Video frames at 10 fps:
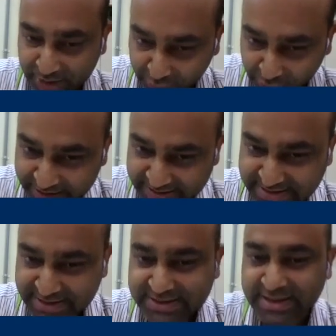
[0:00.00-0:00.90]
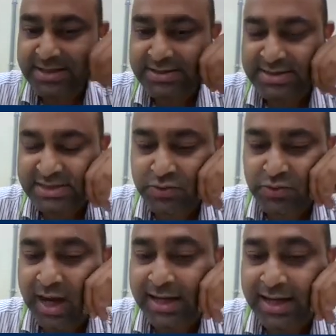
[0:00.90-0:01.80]
my own research, just
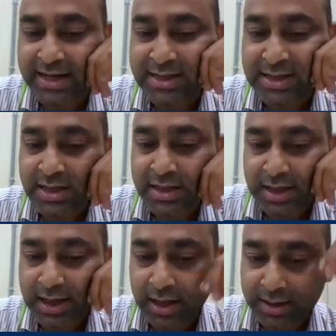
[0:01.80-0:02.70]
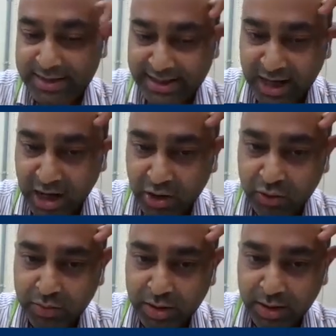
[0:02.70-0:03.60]
to highlight that
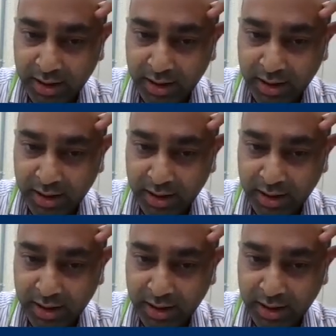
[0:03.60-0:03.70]
how